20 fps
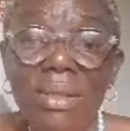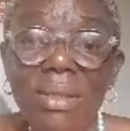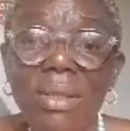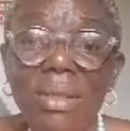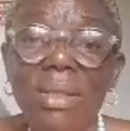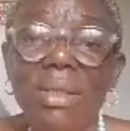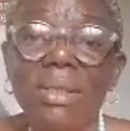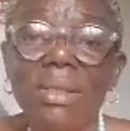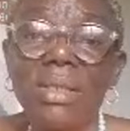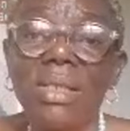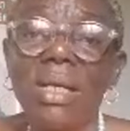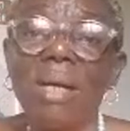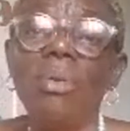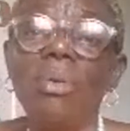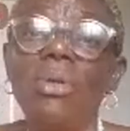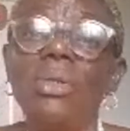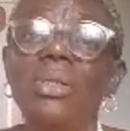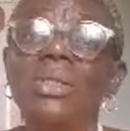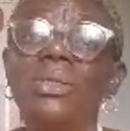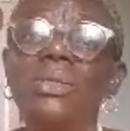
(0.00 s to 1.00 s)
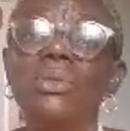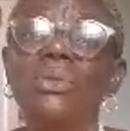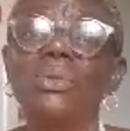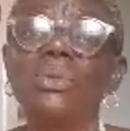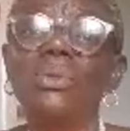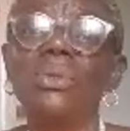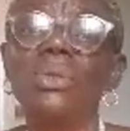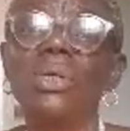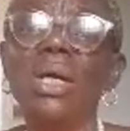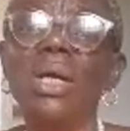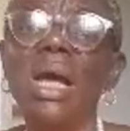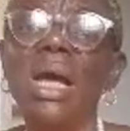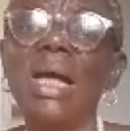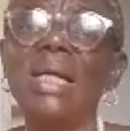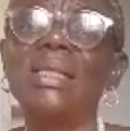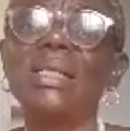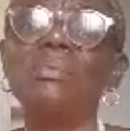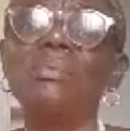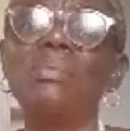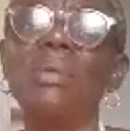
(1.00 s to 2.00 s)
Cinnamon is good. I
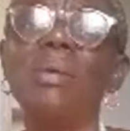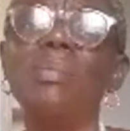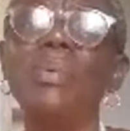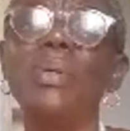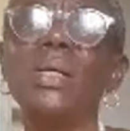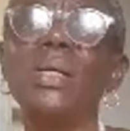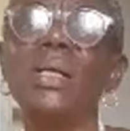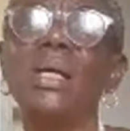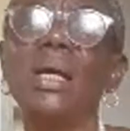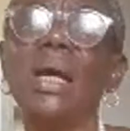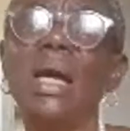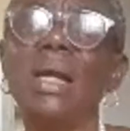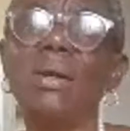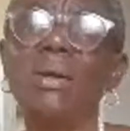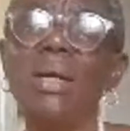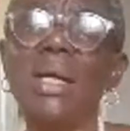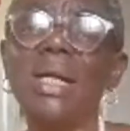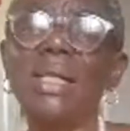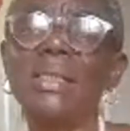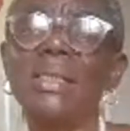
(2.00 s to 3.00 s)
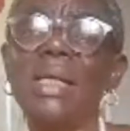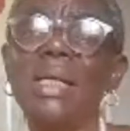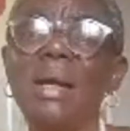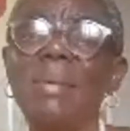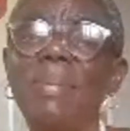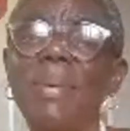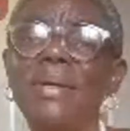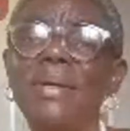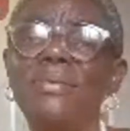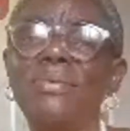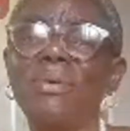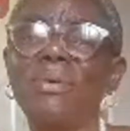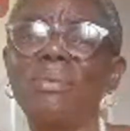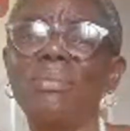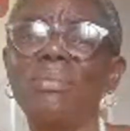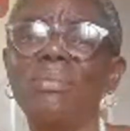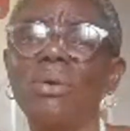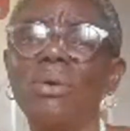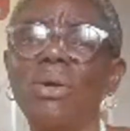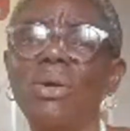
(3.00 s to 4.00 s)
think maybe another thing apart
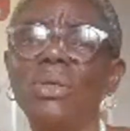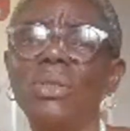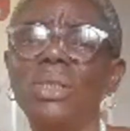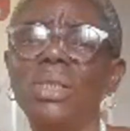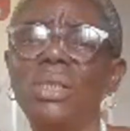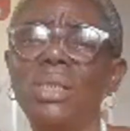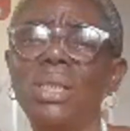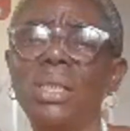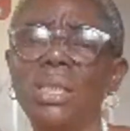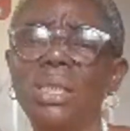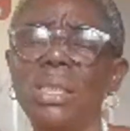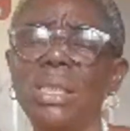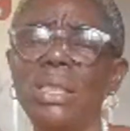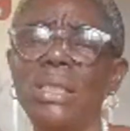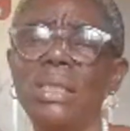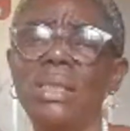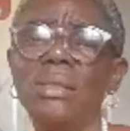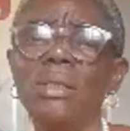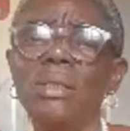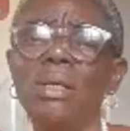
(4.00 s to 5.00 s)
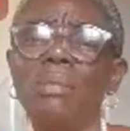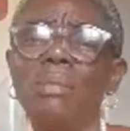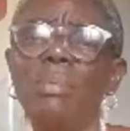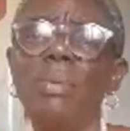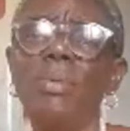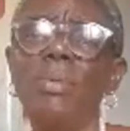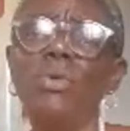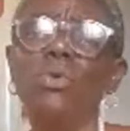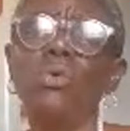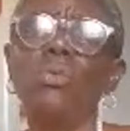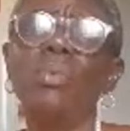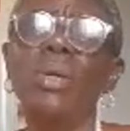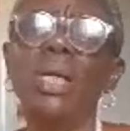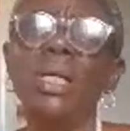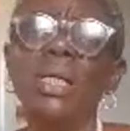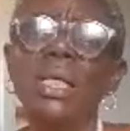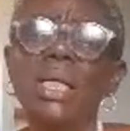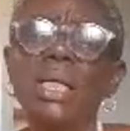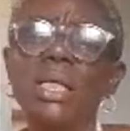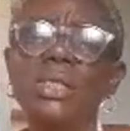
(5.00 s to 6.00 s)
from all these things is maybe you may
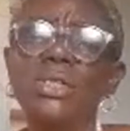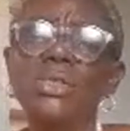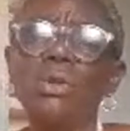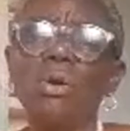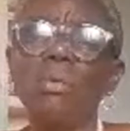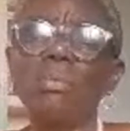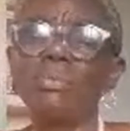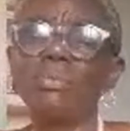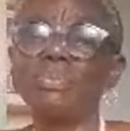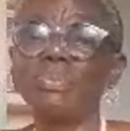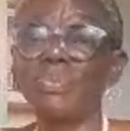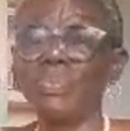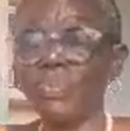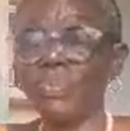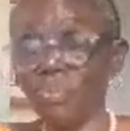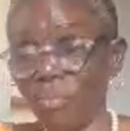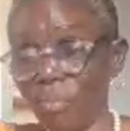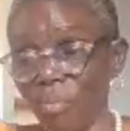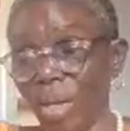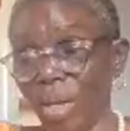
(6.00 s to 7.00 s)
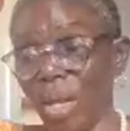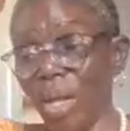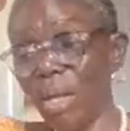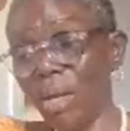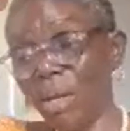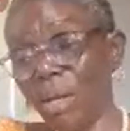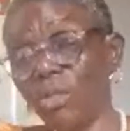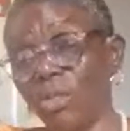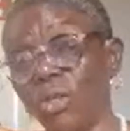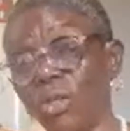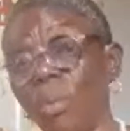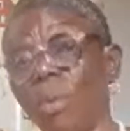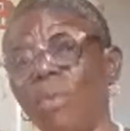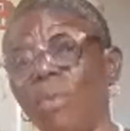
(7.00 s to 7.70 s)
need some of the